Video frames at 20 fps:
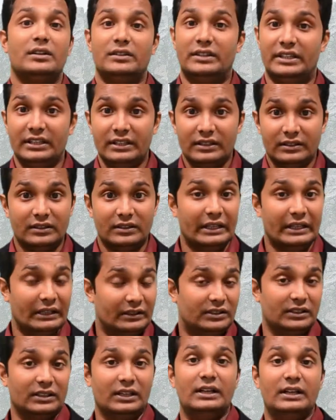the
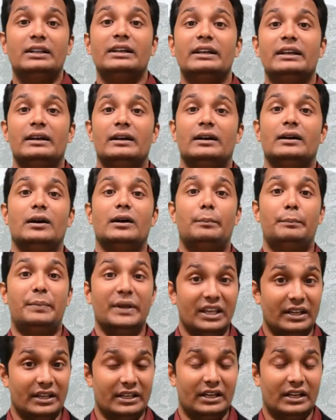3rd
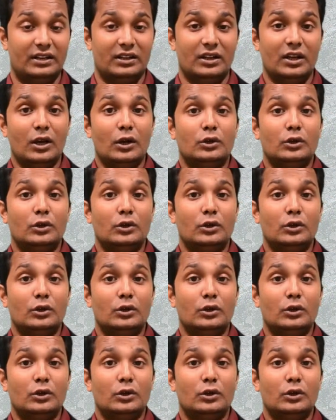period.